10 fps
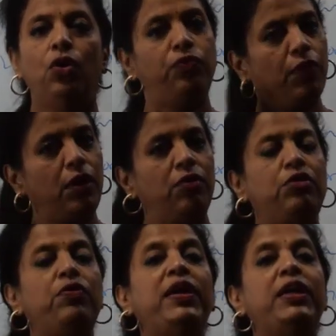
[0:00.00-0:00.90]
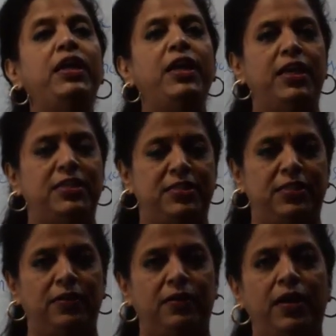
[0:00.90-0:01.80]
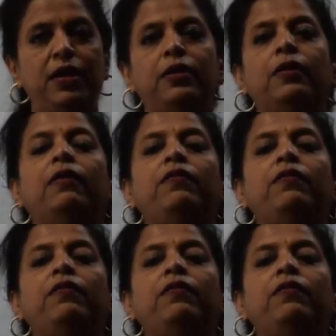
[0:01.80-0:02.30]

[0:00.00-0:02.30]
for 20 days. Right?